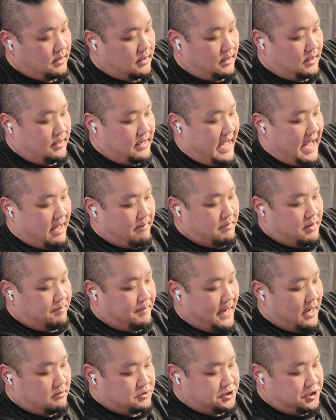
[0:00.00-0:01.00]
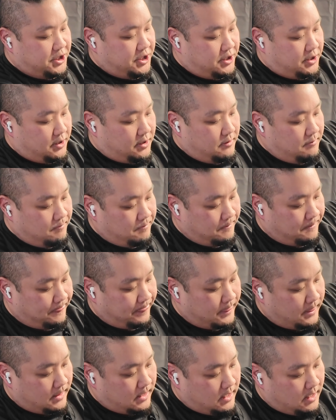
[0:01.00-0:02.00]
an admin pouch here, a
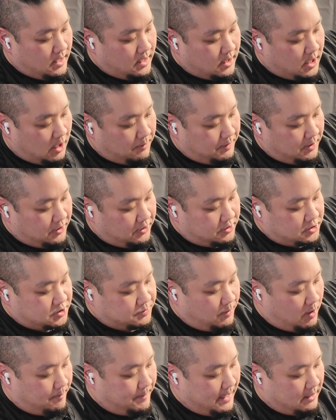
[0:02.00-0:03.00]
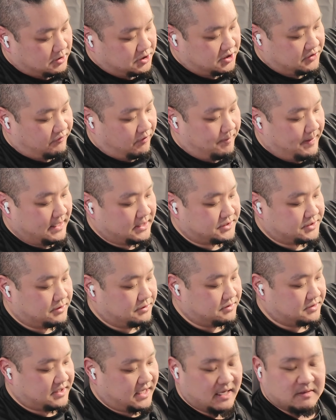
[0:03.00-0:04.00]
couple other small pouches for
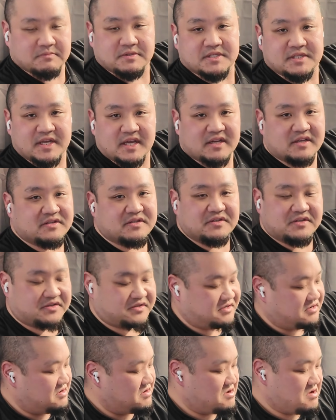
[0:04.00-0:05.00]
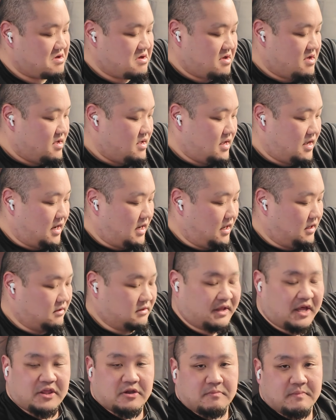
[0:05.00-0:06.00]
pencils, chem sticks,
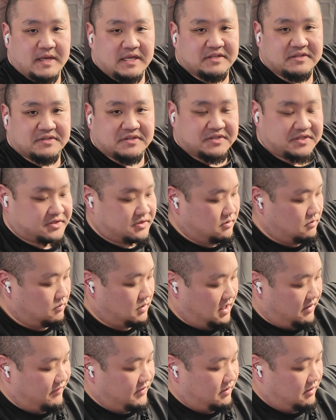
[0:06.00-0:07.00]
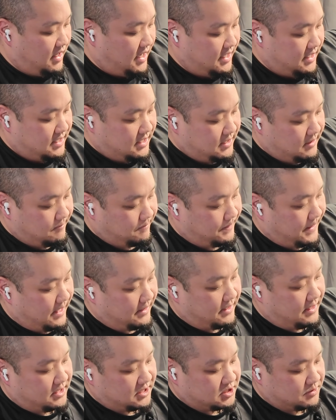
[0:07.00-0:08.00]
Leathermans, whatever you like,
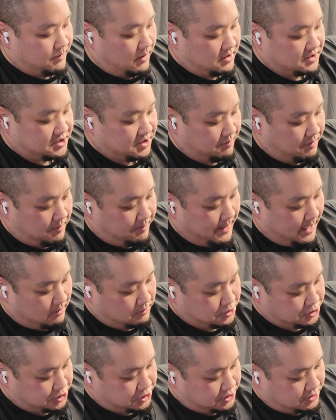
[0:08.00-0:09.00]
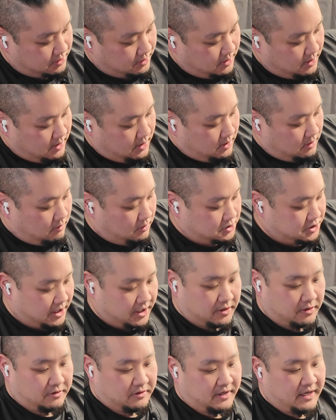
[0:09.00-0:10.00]
and then a small zipper pouch, which I
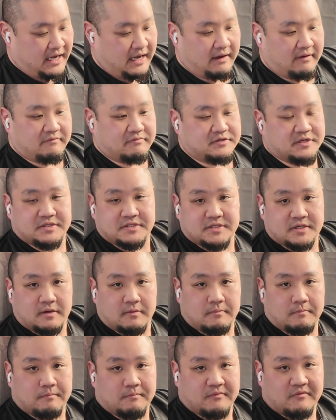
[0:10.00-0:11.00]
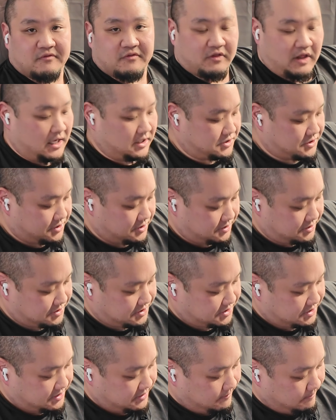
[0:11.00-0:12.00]
currently have just some
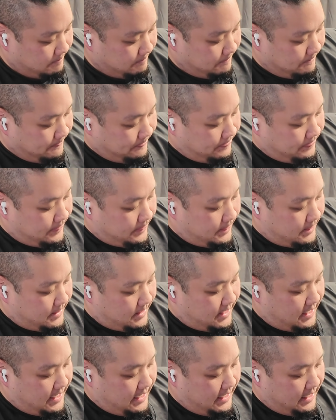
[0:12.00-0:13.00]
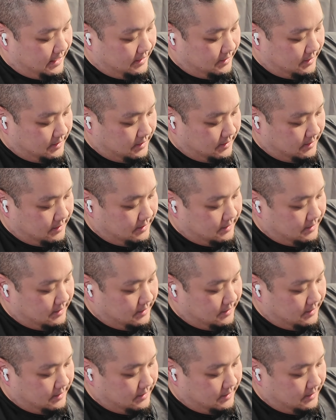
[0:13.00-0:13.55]
flossers. And